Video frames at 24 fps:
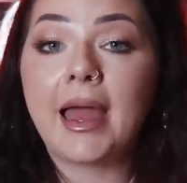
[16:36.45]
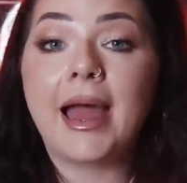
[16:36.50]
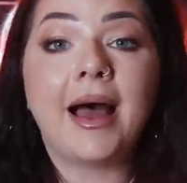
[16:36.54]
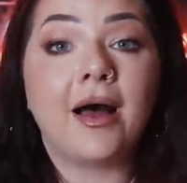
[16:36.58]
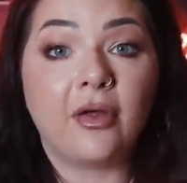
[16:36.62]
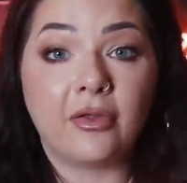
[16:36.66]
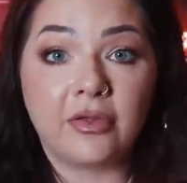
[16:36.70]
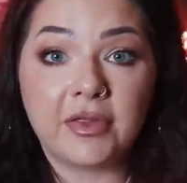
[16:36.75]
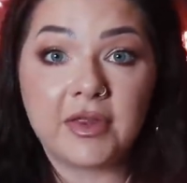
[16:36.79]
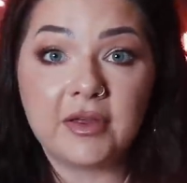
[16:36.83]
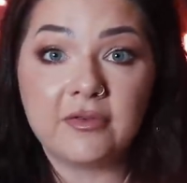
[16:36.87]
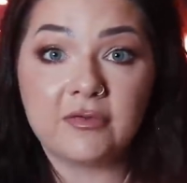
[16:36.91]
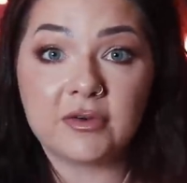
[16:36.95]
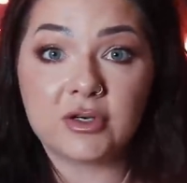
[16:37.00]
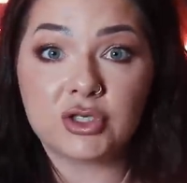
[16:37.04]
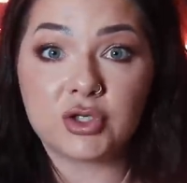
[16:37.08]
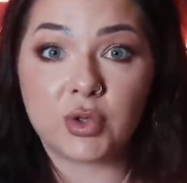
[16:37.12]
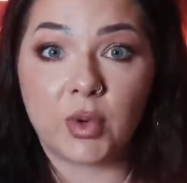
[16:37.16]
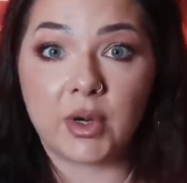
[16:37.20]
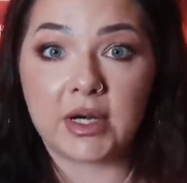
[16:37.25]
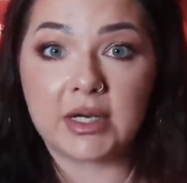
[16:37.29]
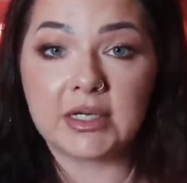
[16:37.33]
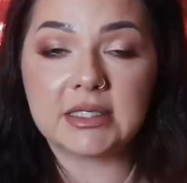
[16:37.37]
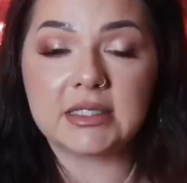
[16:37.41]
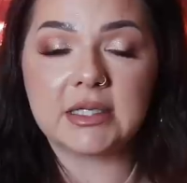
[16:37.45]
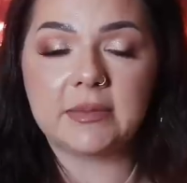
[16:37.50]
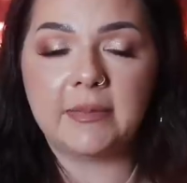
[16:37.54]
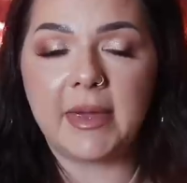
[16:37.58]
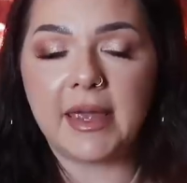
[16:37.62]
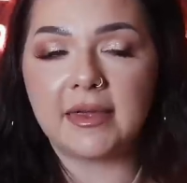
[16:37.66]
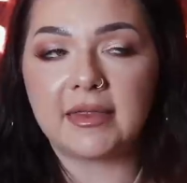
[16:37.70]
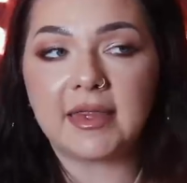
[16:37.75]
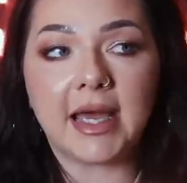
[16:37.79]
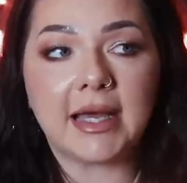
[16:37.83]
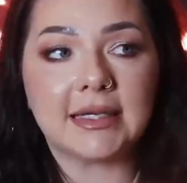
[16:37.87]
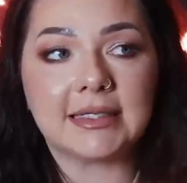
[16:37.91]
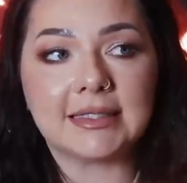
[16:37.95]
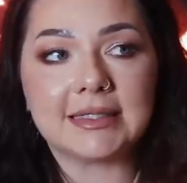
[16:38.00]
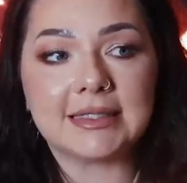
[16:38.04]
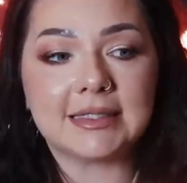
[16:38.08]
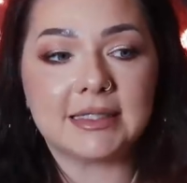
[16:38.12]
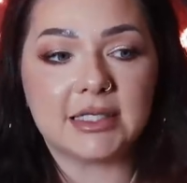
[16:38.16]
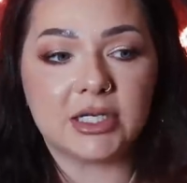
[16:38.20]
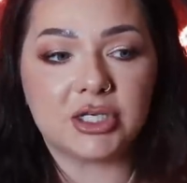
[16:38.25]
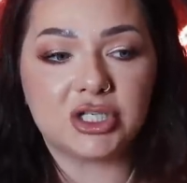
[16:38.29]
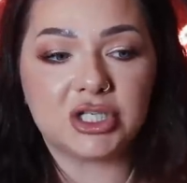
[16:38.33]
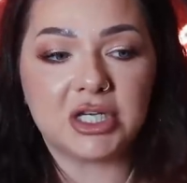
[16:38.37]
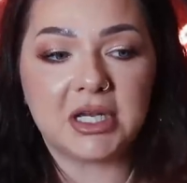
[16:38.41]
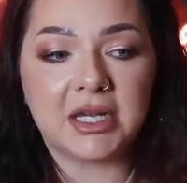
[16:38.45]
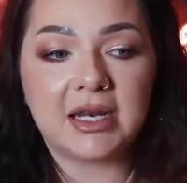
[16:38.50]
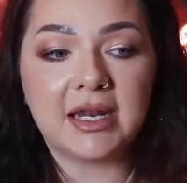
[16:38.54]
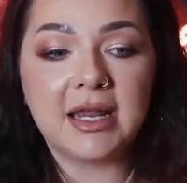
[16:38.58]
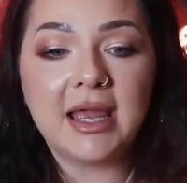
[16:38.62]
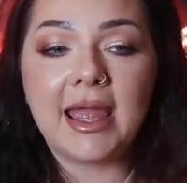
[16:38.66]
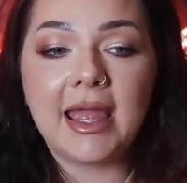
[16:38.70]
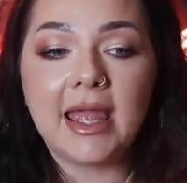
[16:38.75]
healthy for Jordan to make that decision,